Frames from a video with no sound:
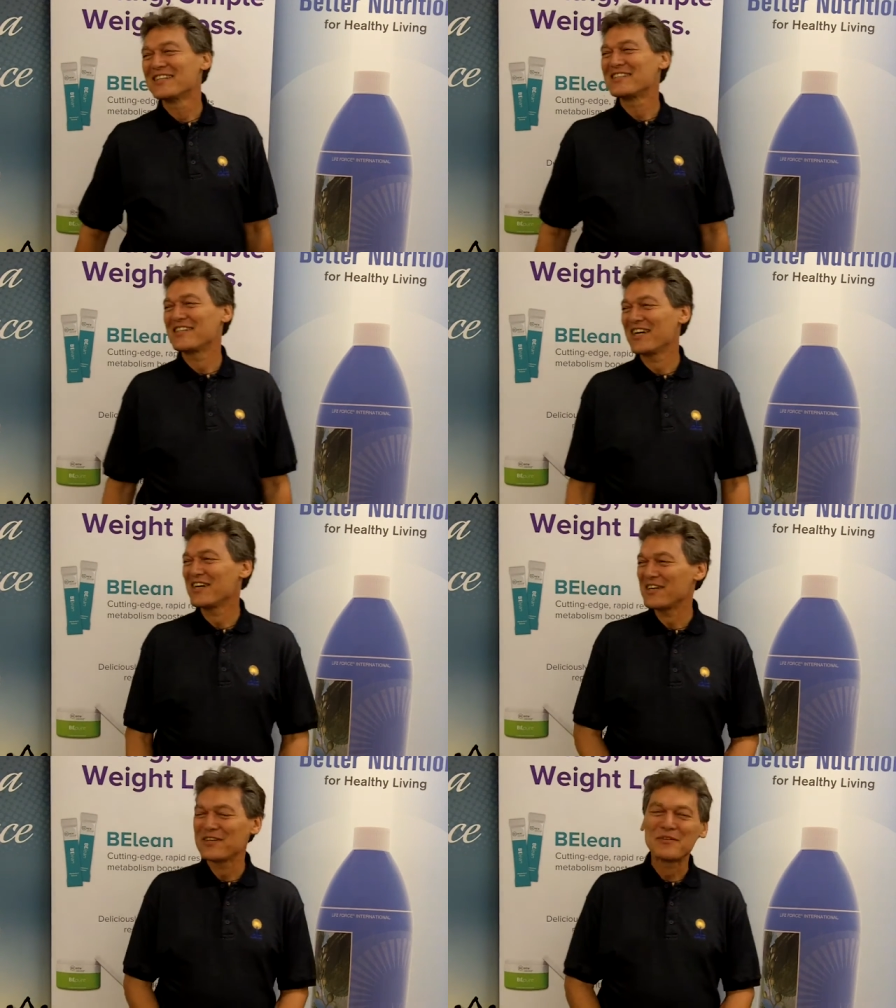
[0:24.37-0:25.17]

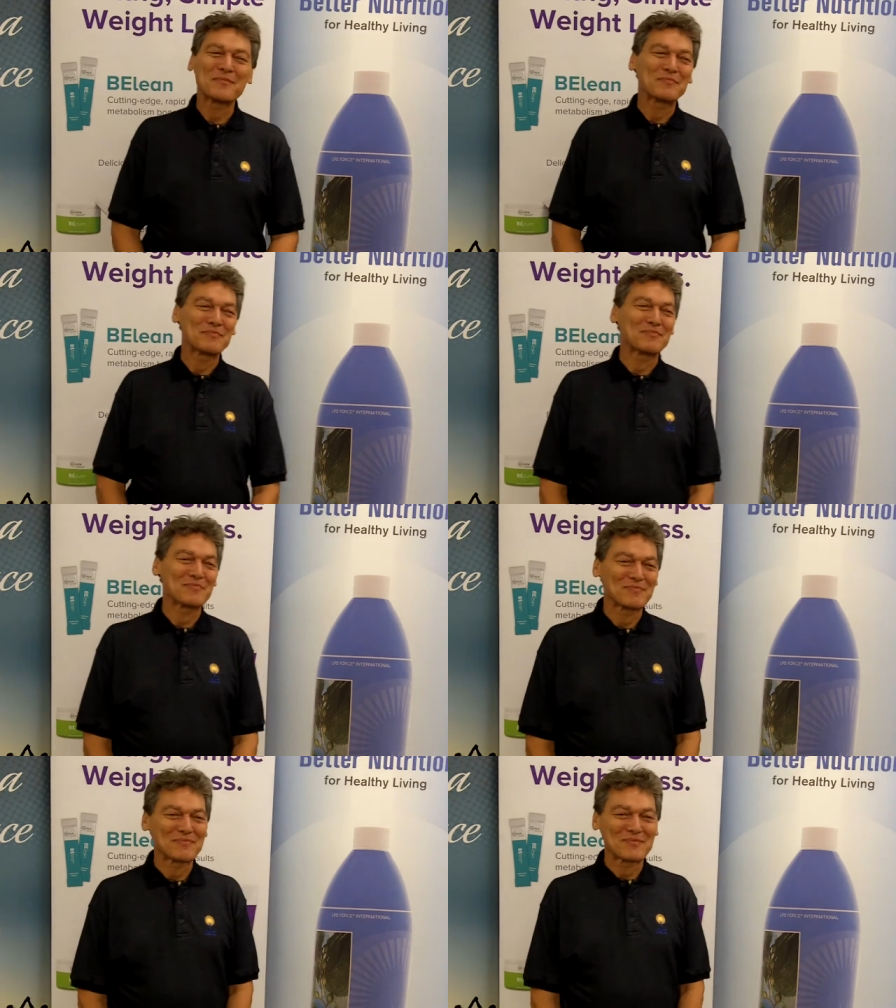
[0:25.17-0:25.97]
so
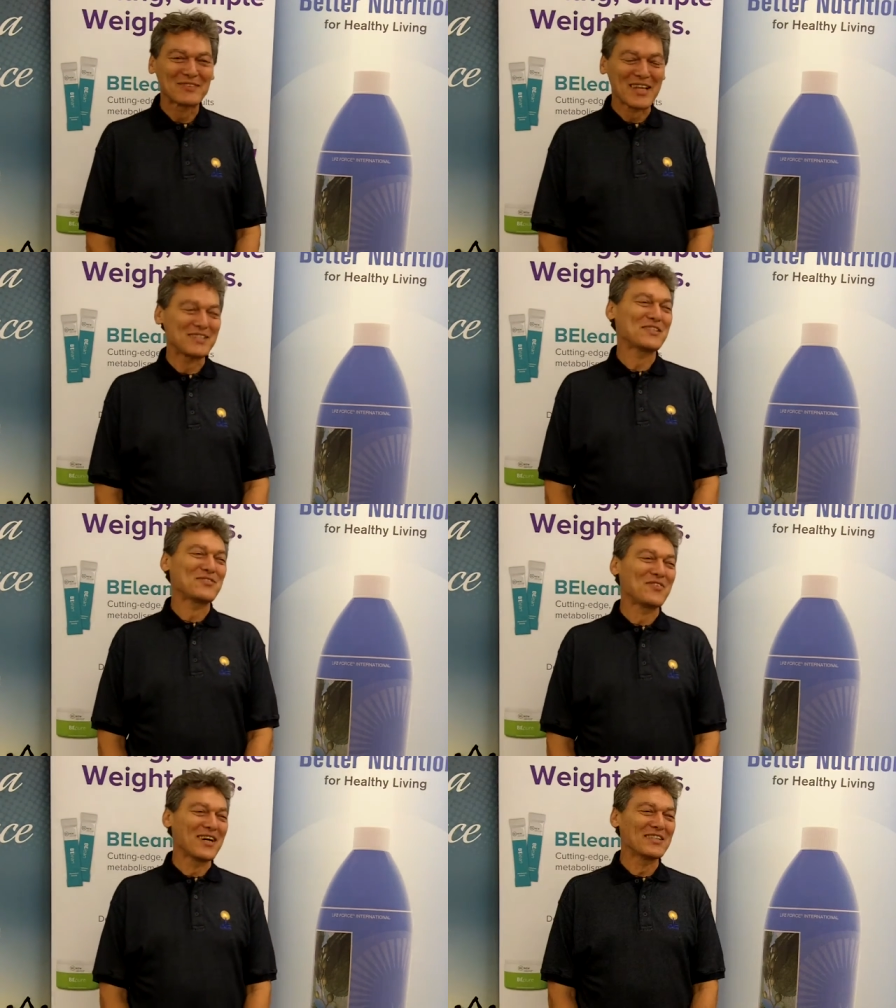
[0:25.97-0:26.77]
that's
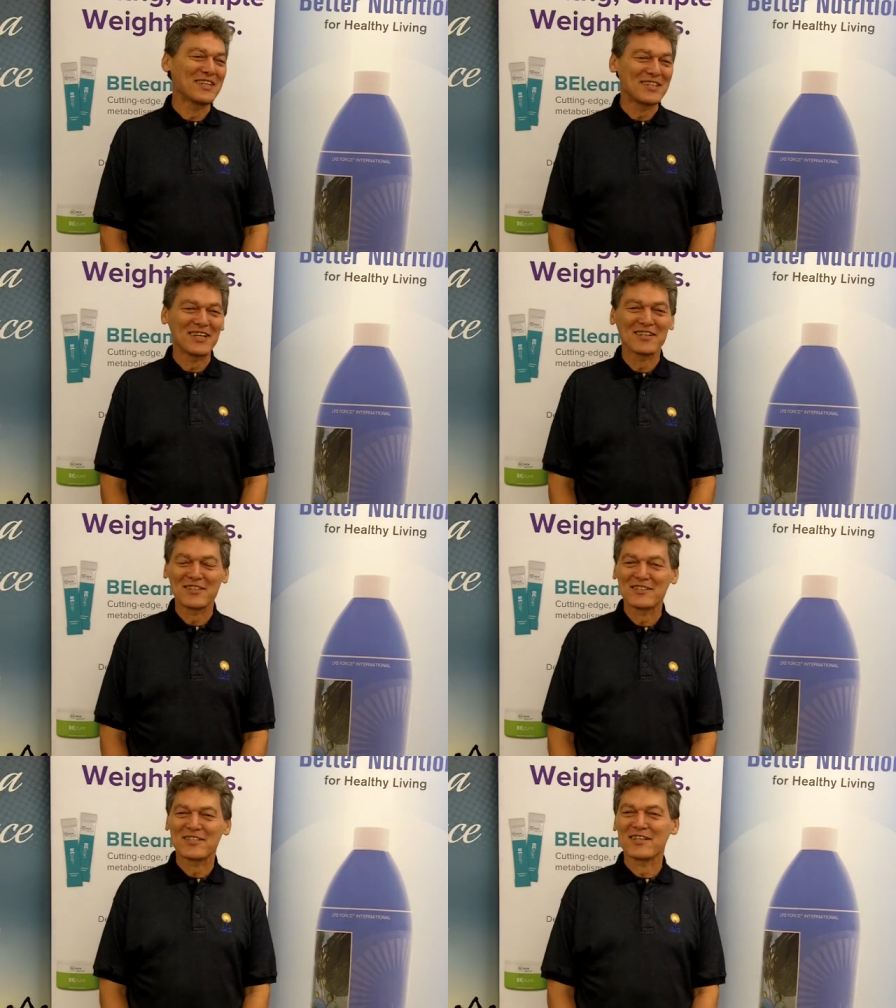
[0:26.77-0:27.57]
as far as I tell
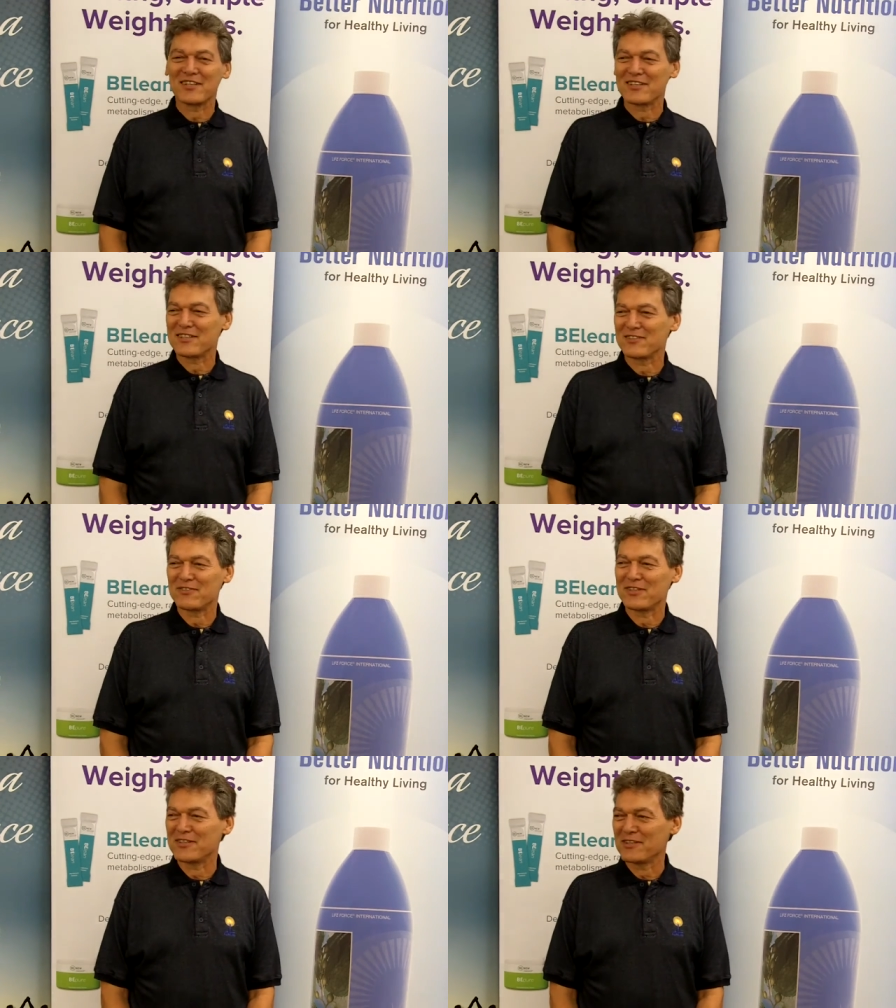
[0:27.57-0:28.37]
you the secret
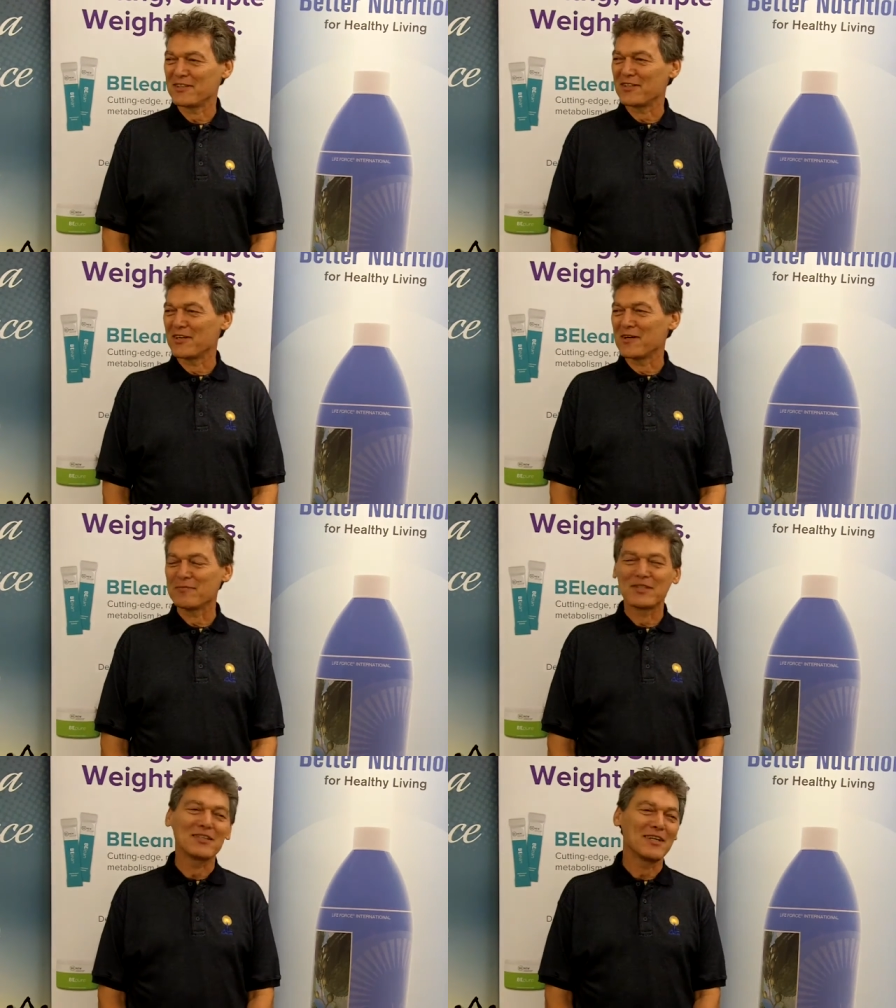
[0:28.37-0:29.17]
of the
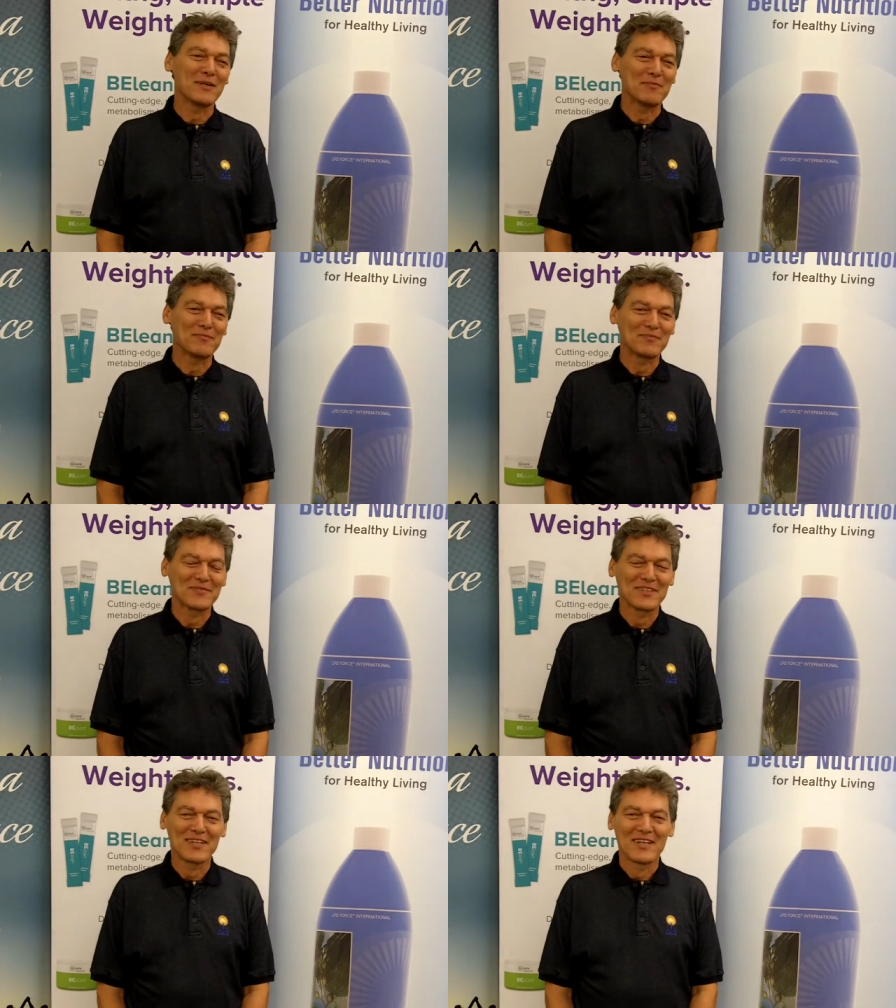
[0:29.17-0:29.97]
diamond.